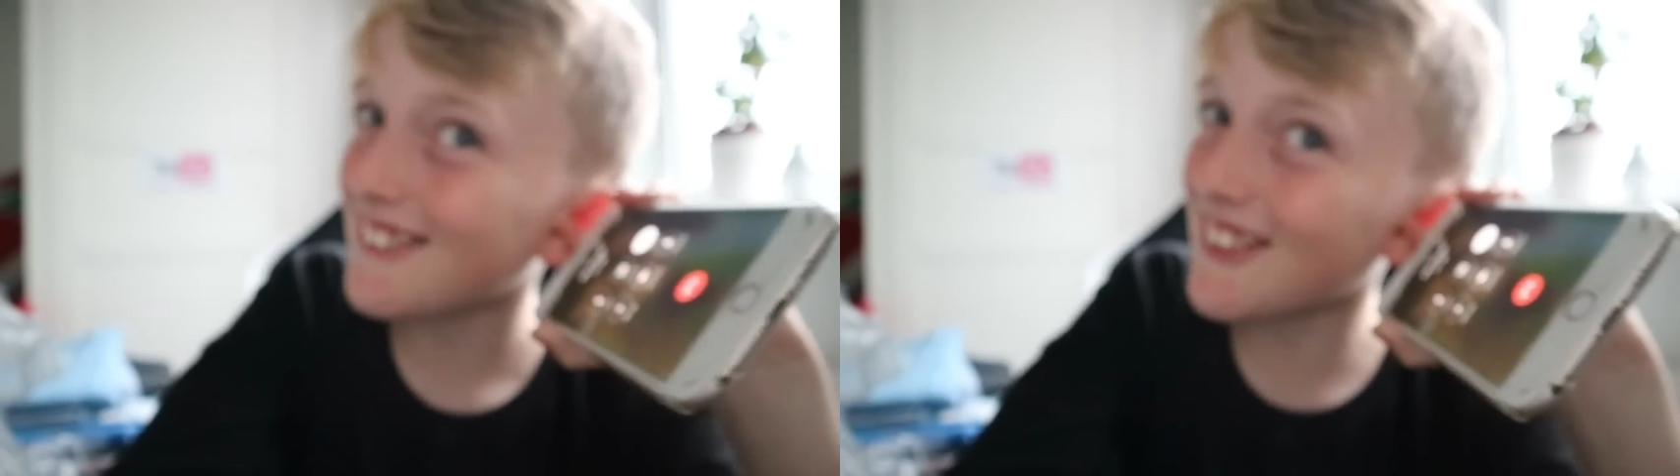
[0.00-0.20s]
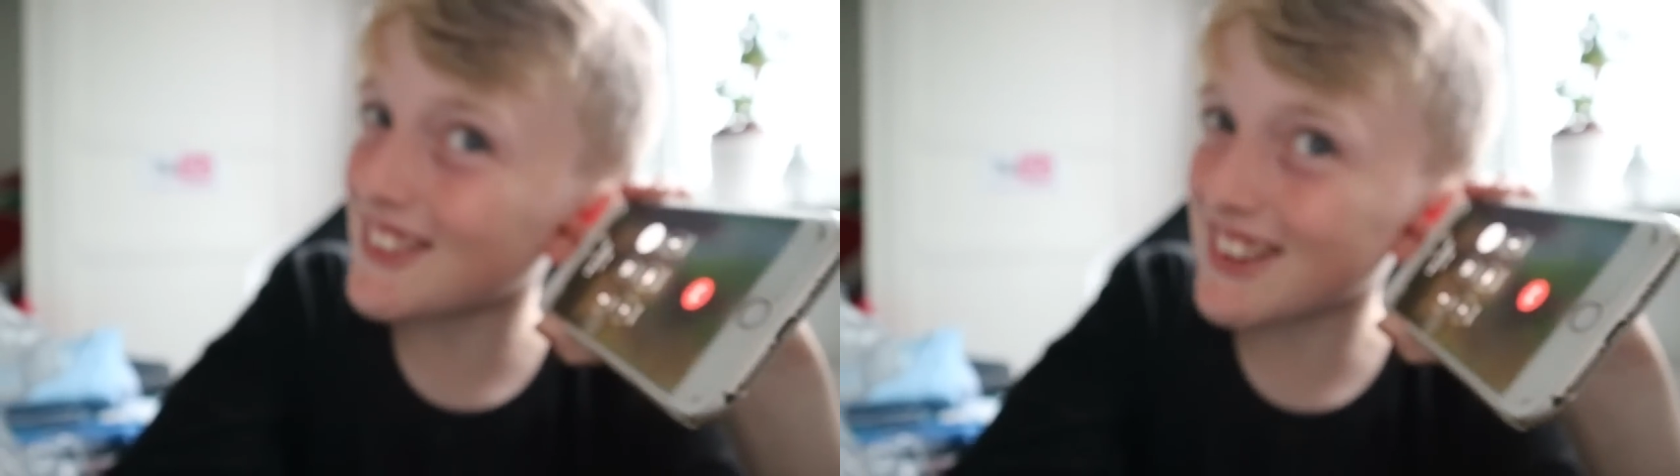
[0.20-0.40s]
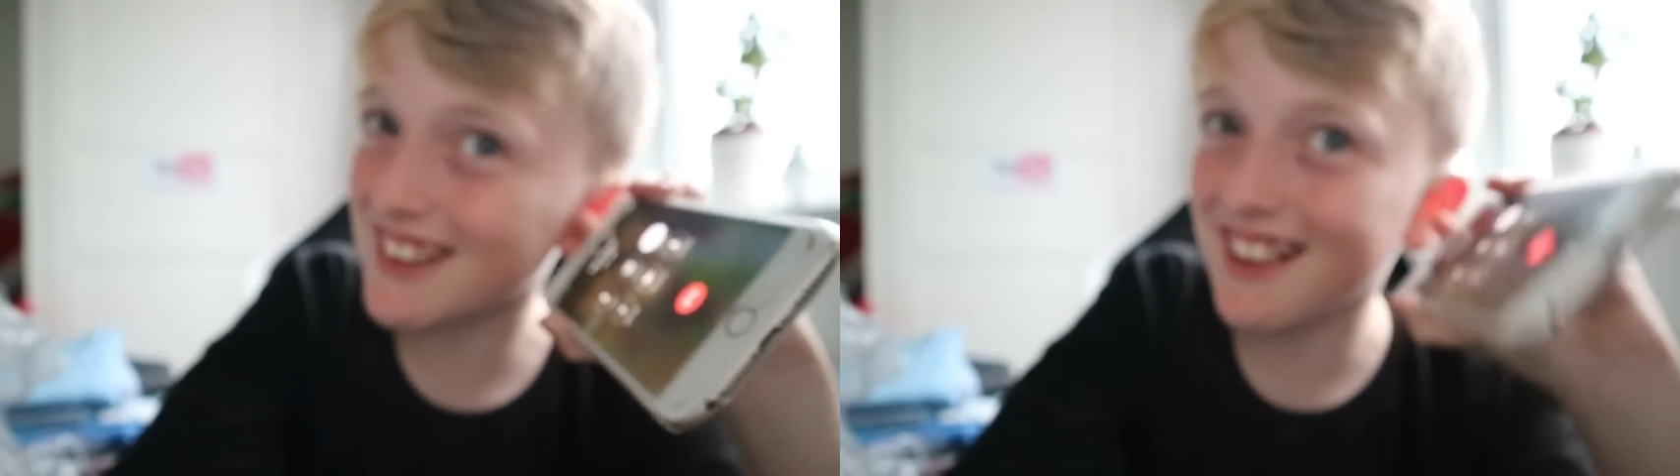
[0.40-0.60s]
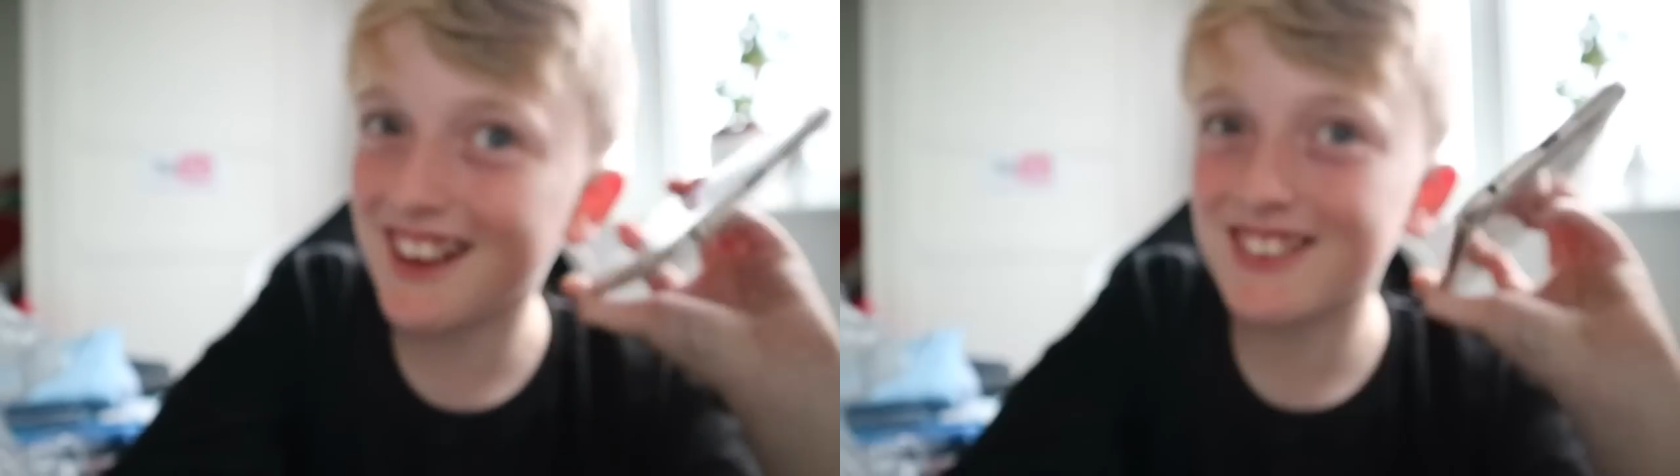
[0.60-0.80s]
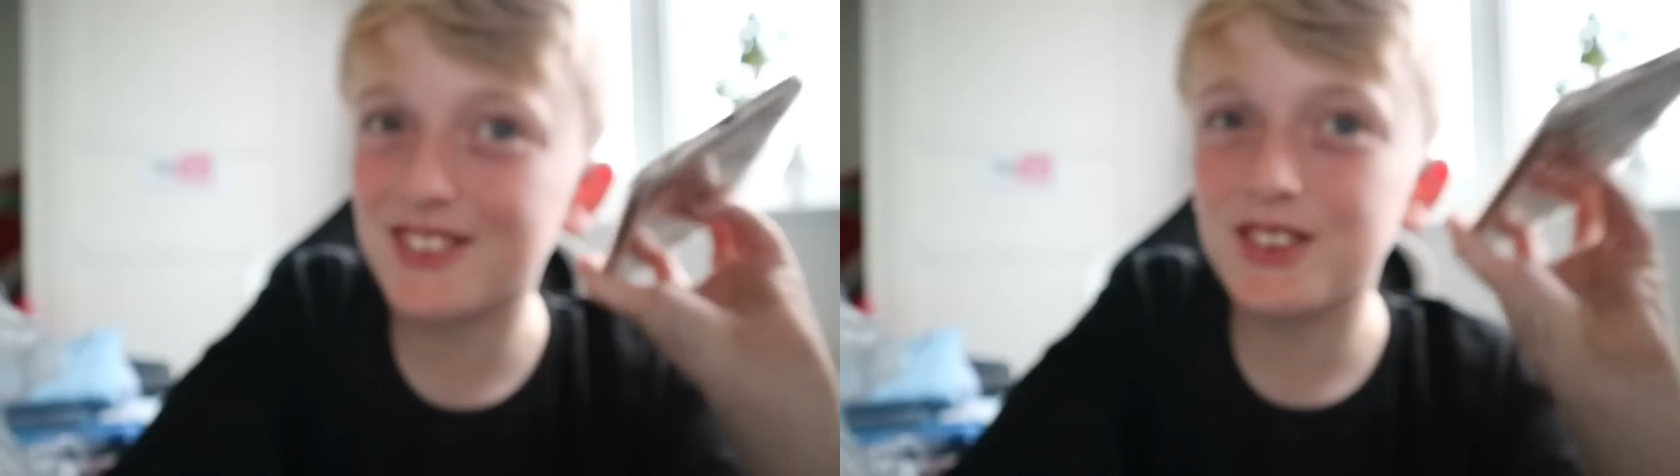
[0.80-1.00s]
What's she,
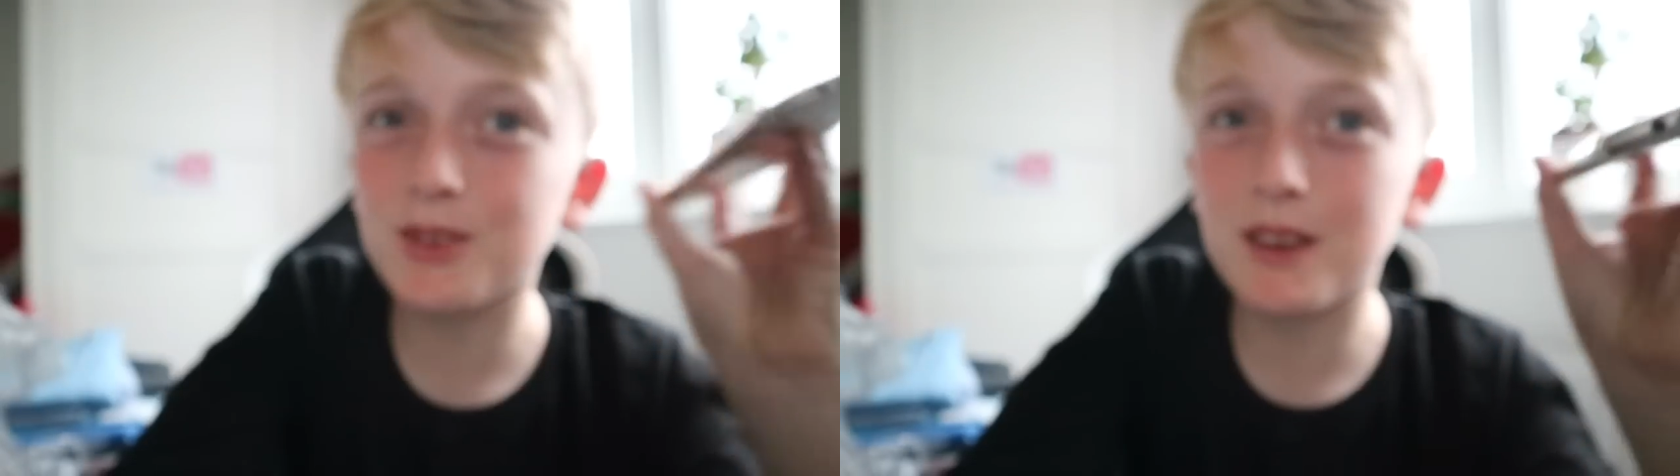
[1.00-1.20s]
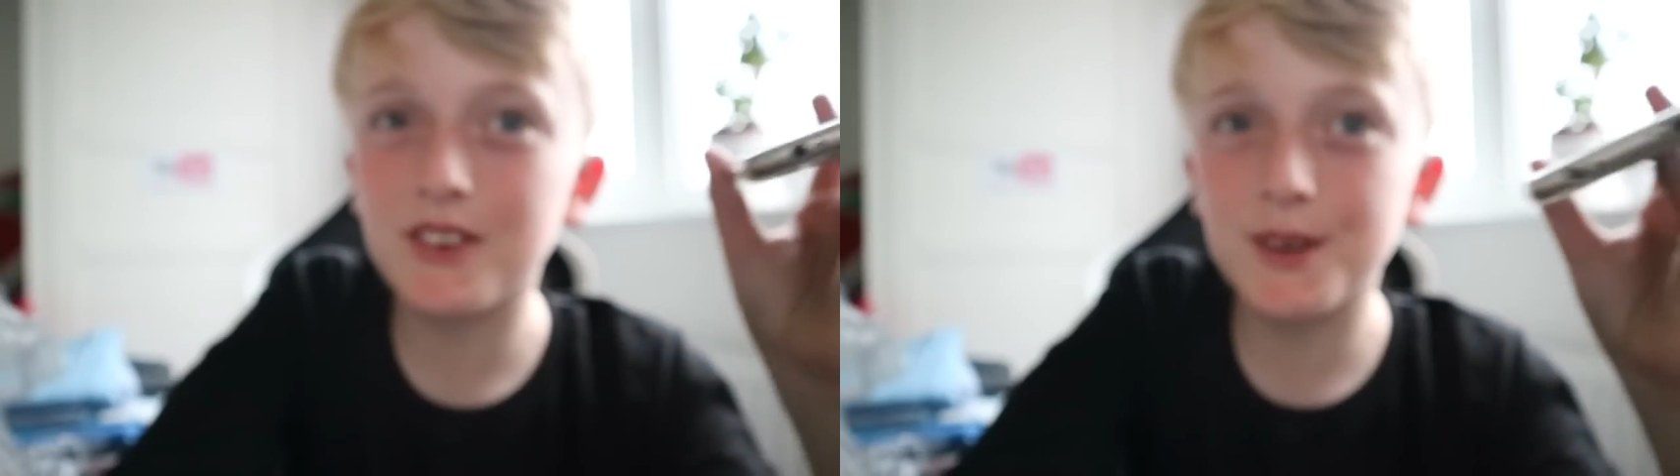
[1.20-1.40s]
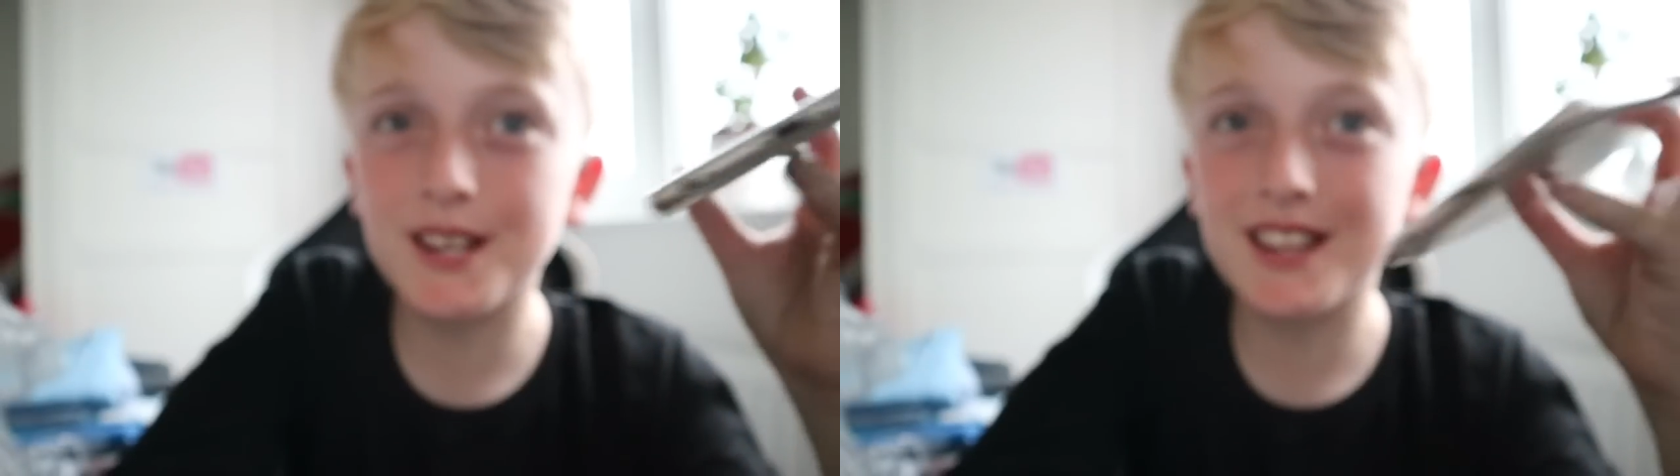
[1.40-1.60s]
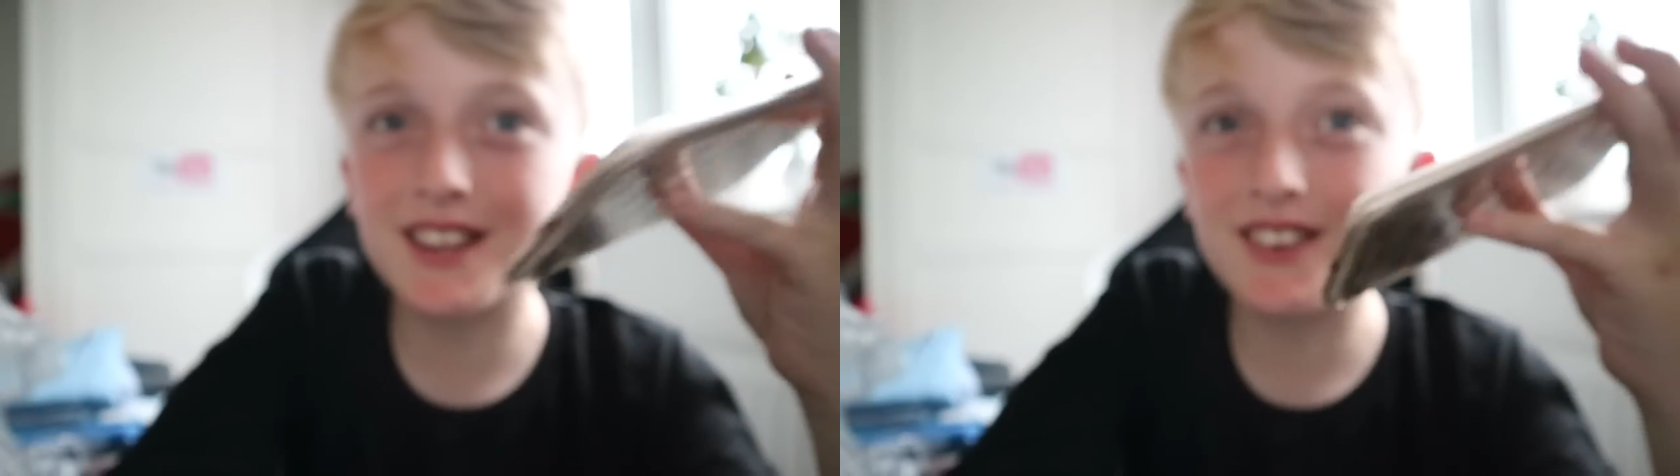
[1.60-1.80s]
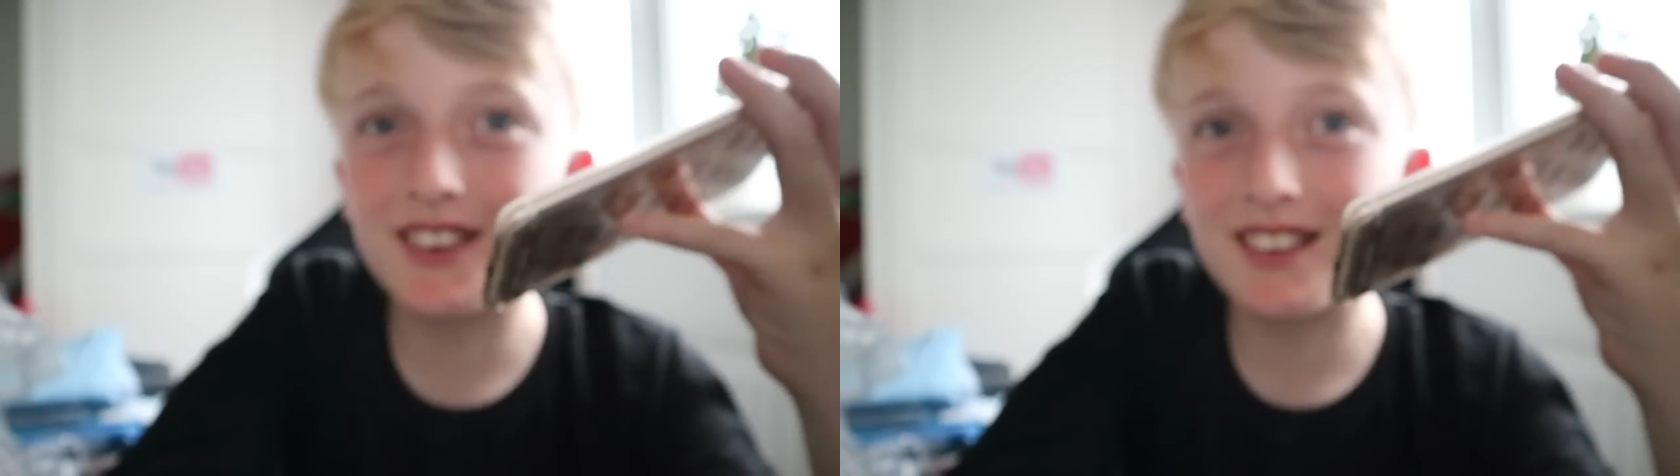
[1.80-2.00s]
like, doing to be
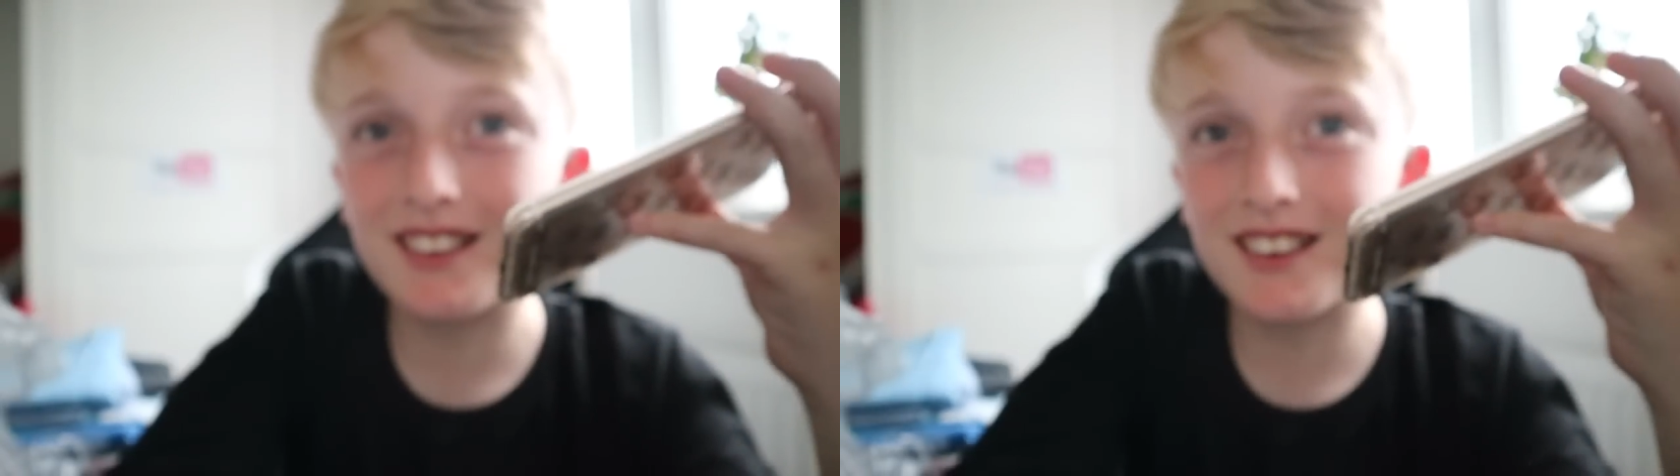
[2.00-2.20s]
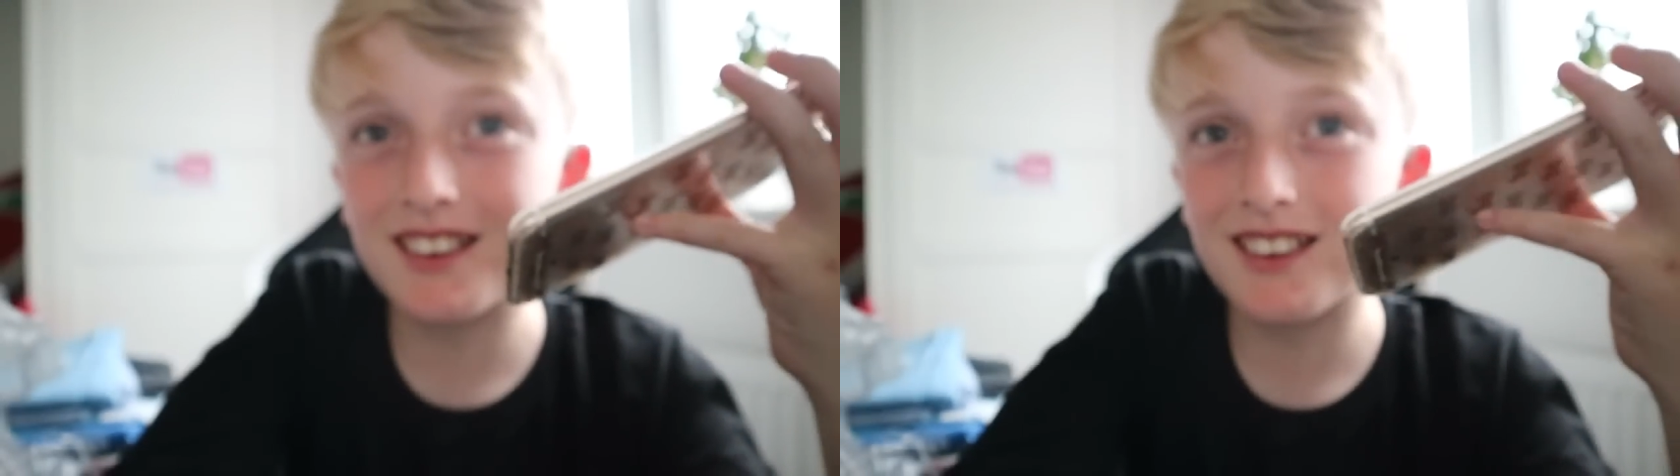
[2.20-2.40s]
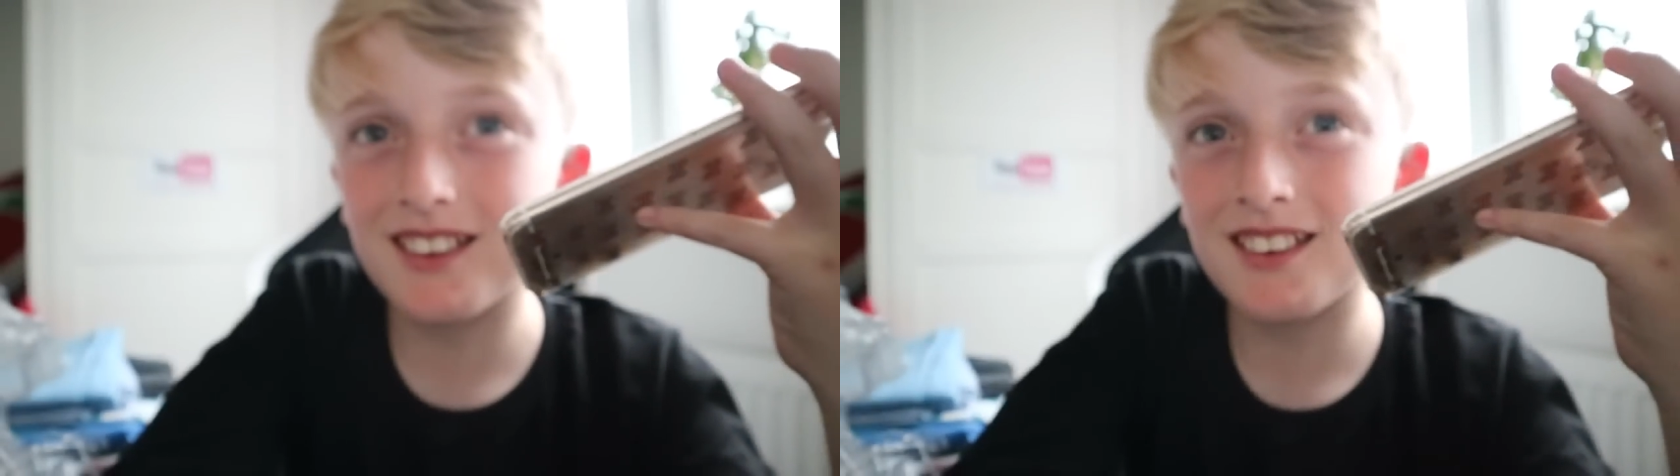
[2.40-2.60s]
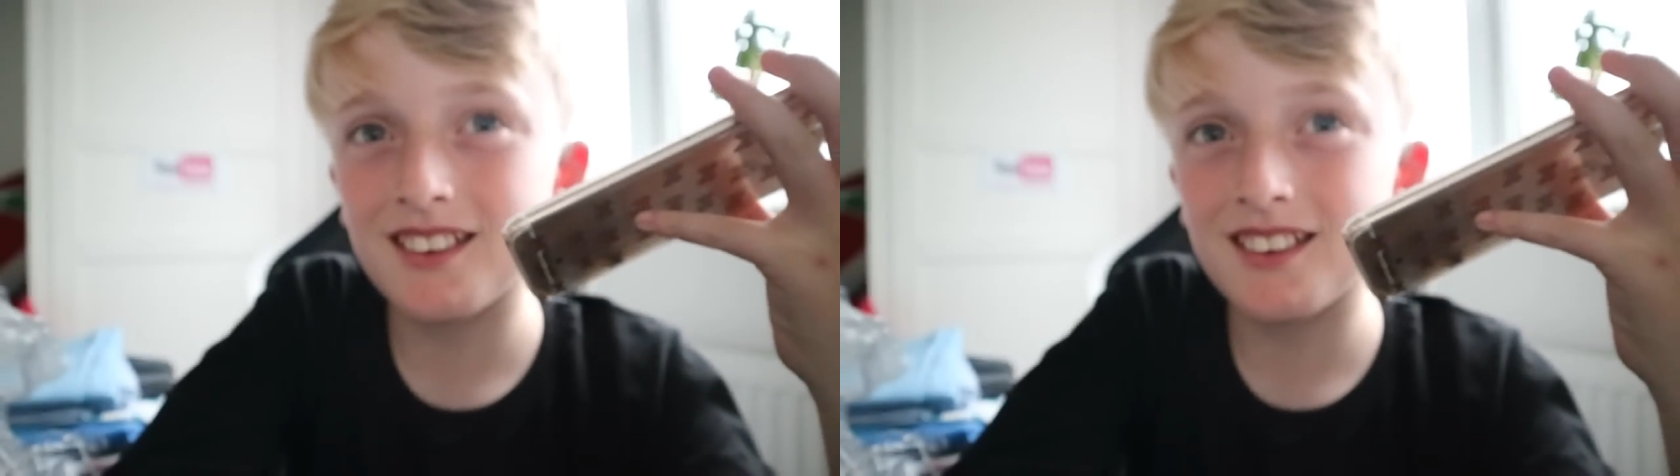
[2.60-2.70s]
really annoying, like?